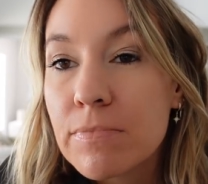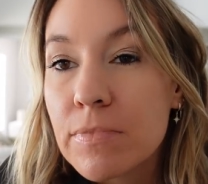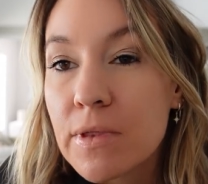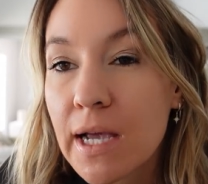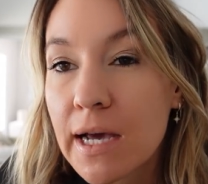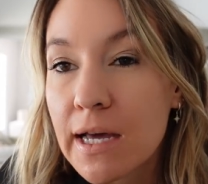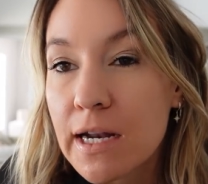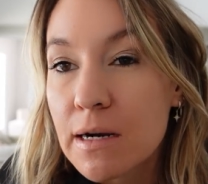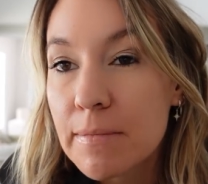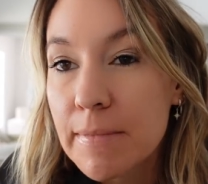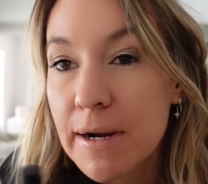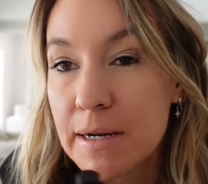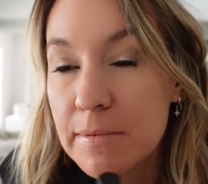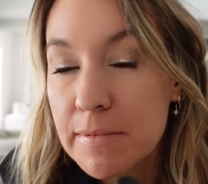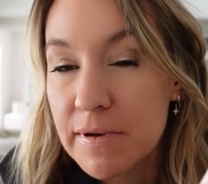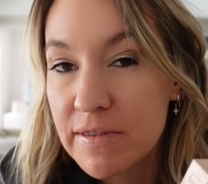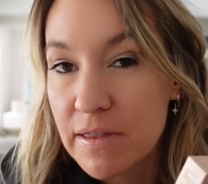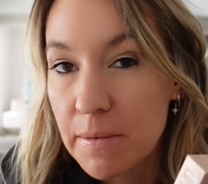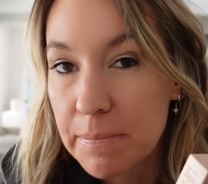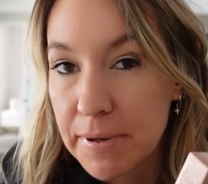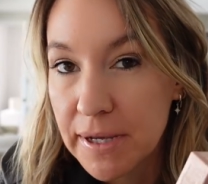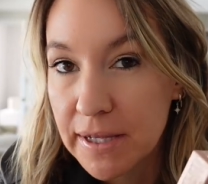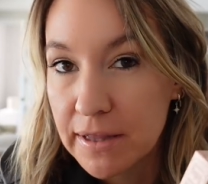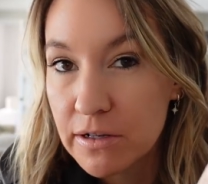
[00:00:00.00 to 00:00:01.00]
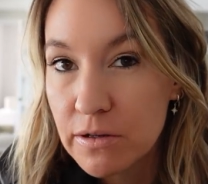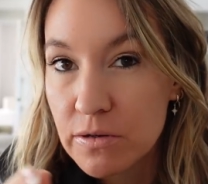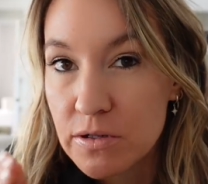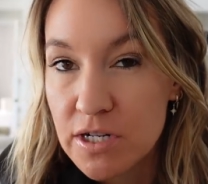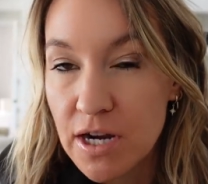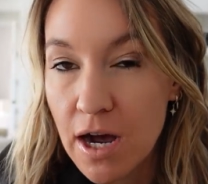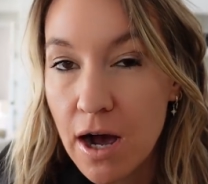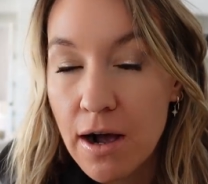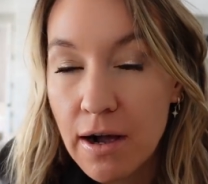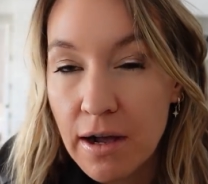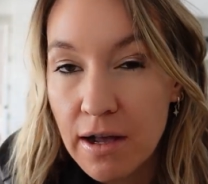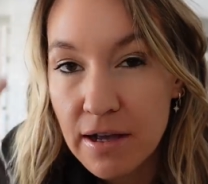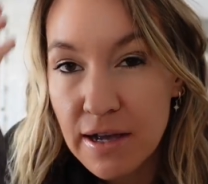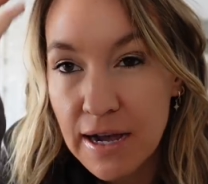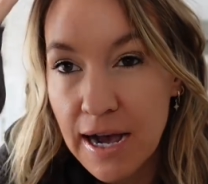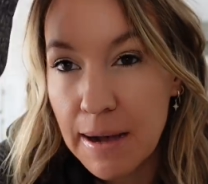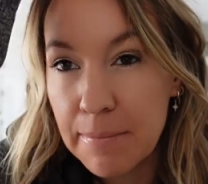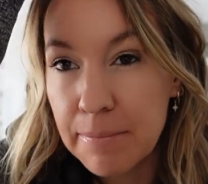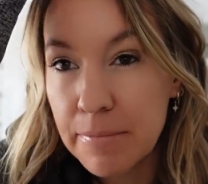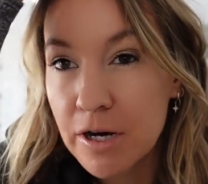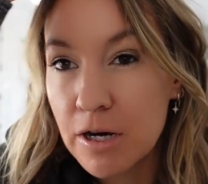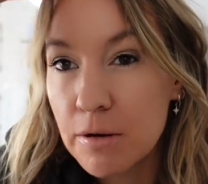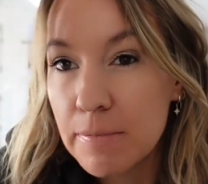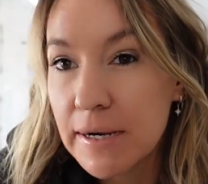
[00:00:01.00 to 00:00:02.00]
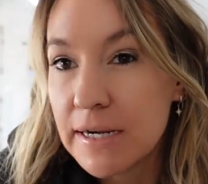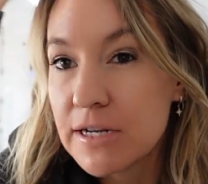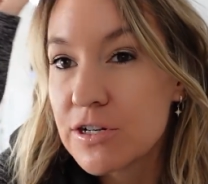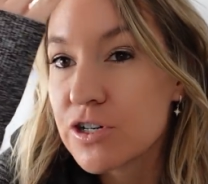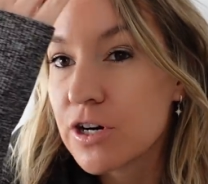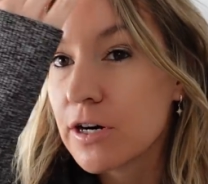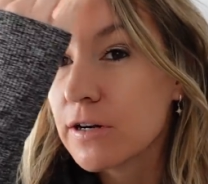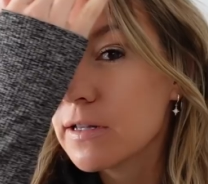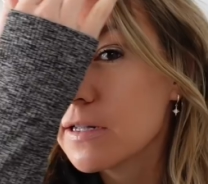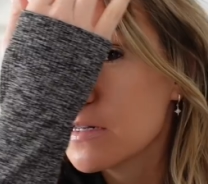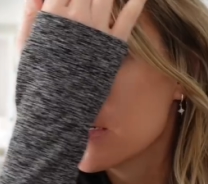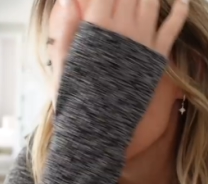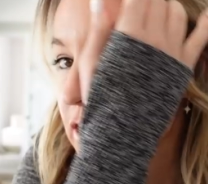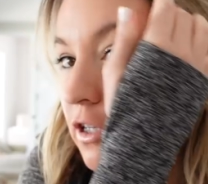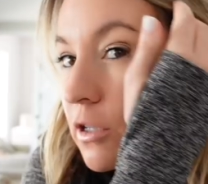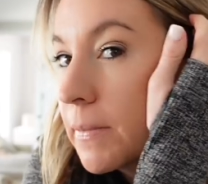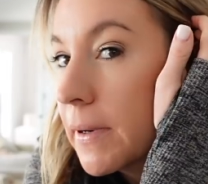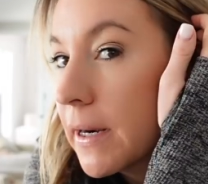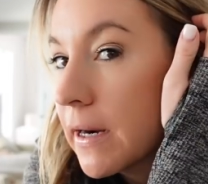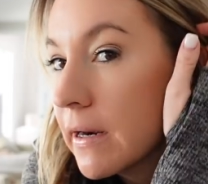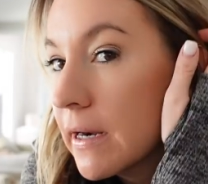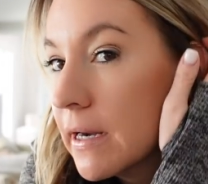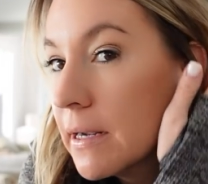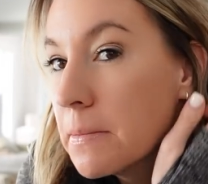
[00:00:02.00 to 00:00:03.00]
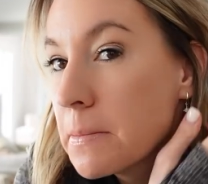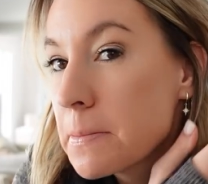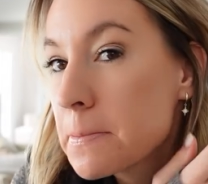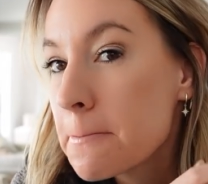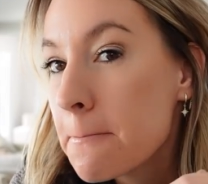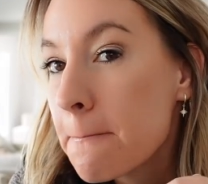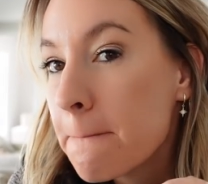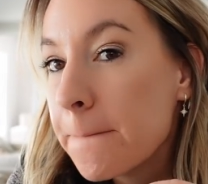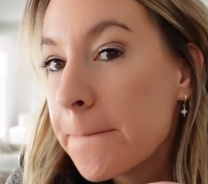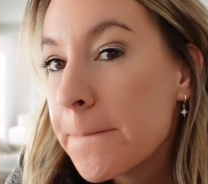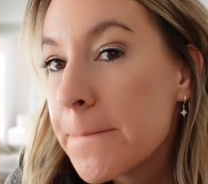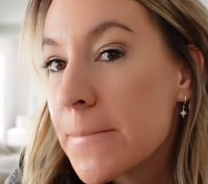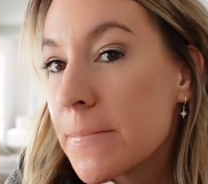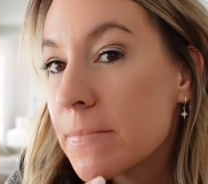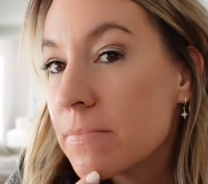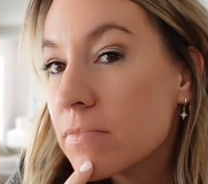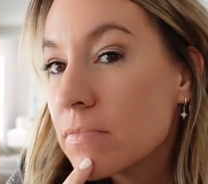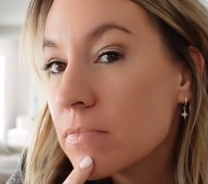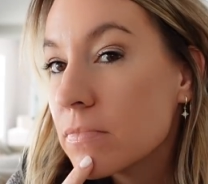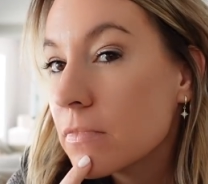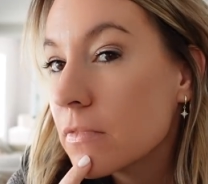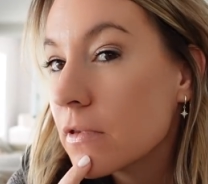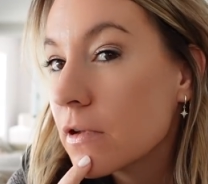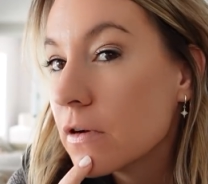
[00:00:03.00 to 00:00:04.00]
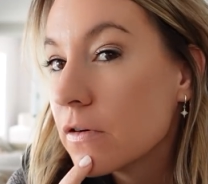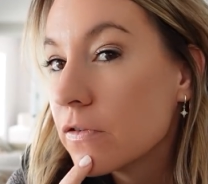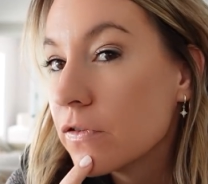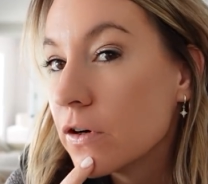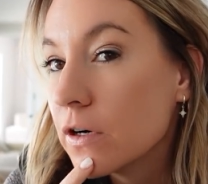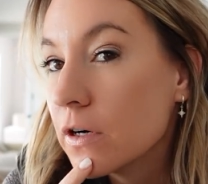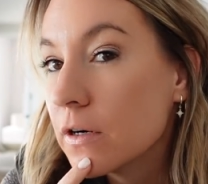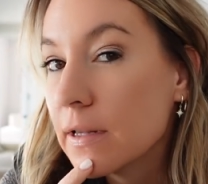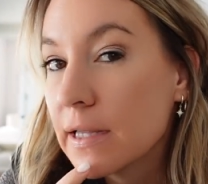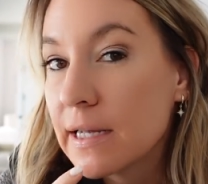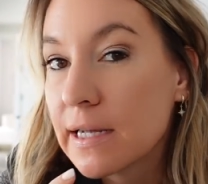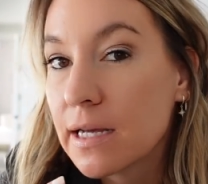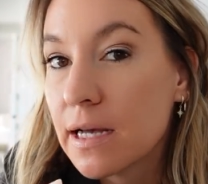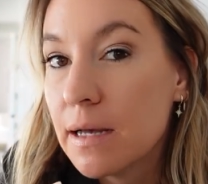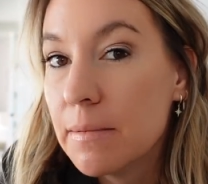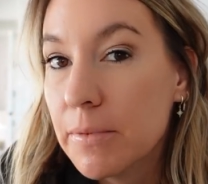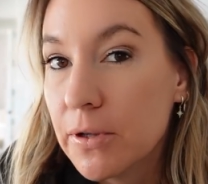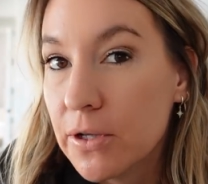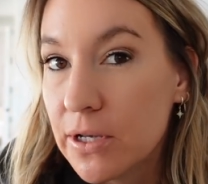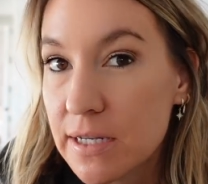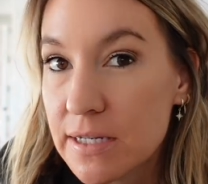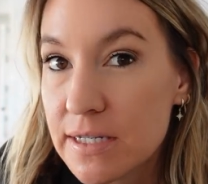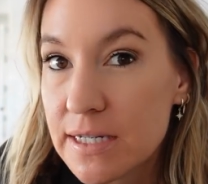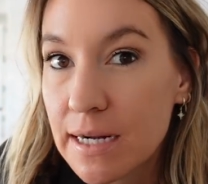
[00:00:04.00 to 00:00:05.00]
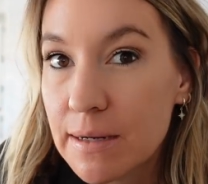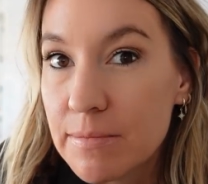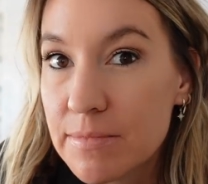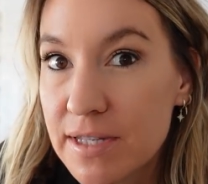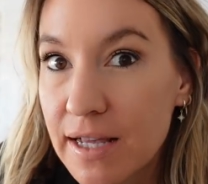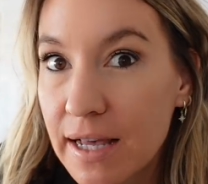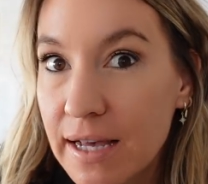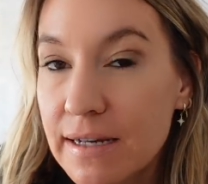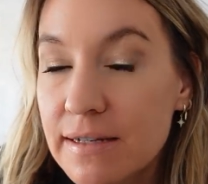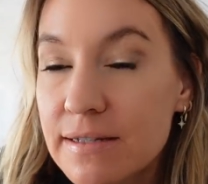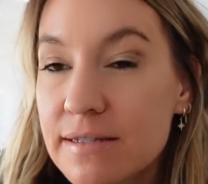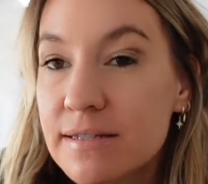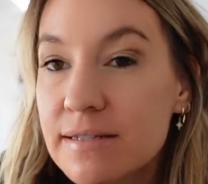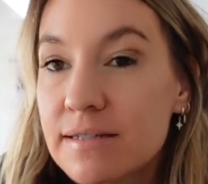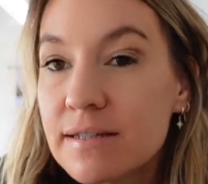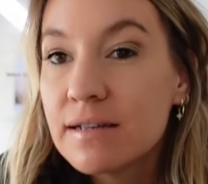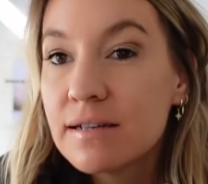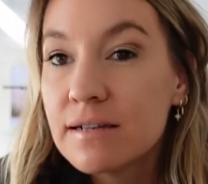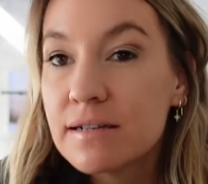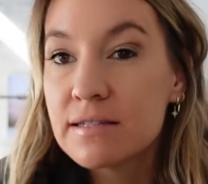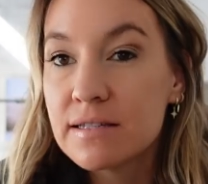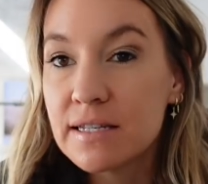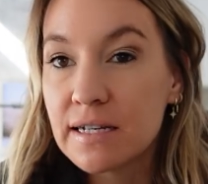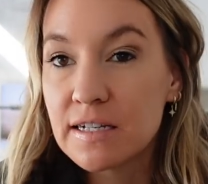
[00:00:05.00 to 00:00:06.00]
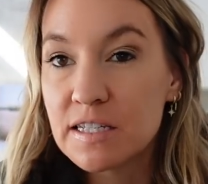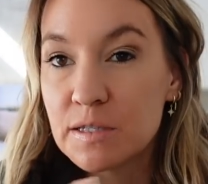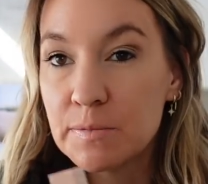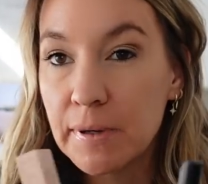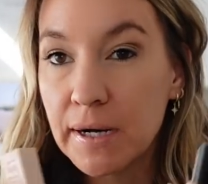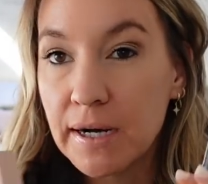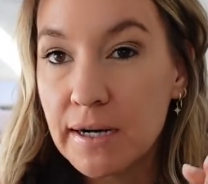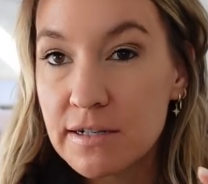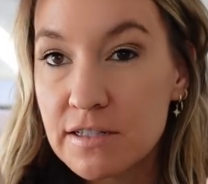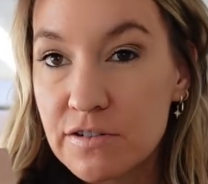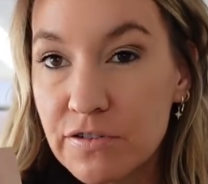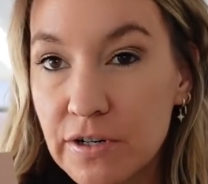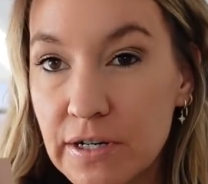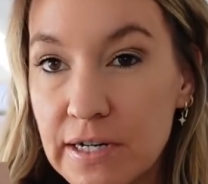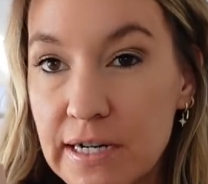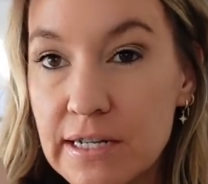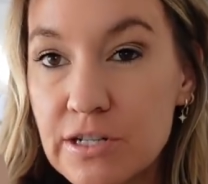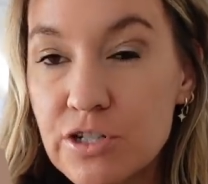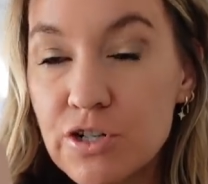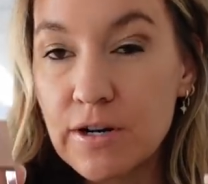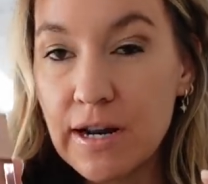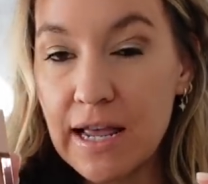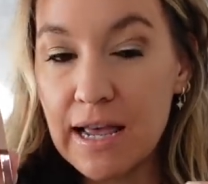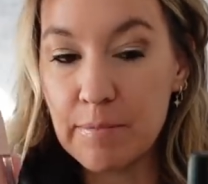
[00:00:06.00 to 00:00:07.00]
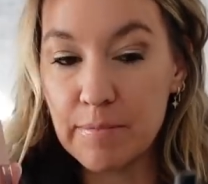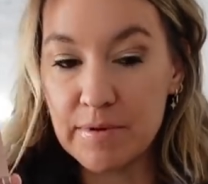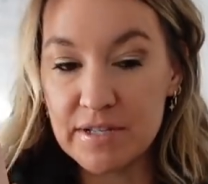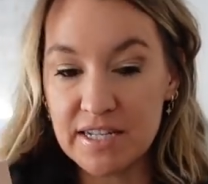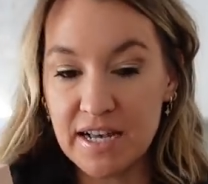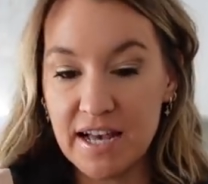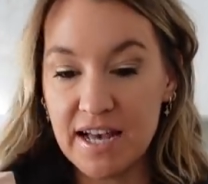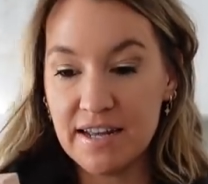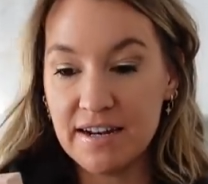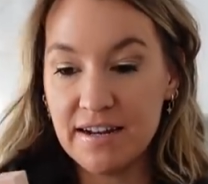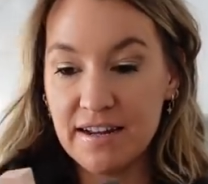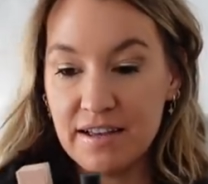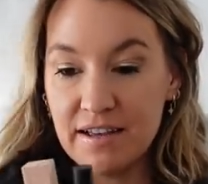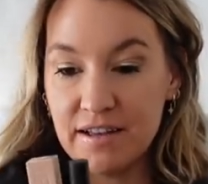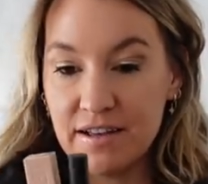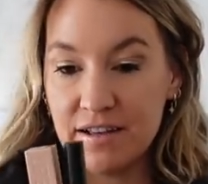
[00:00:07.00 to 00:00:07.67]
kind of remind me of the Pillow Talk combo by Charlotte Tilbury, for like a million times less. Six bucks for each on Amazon.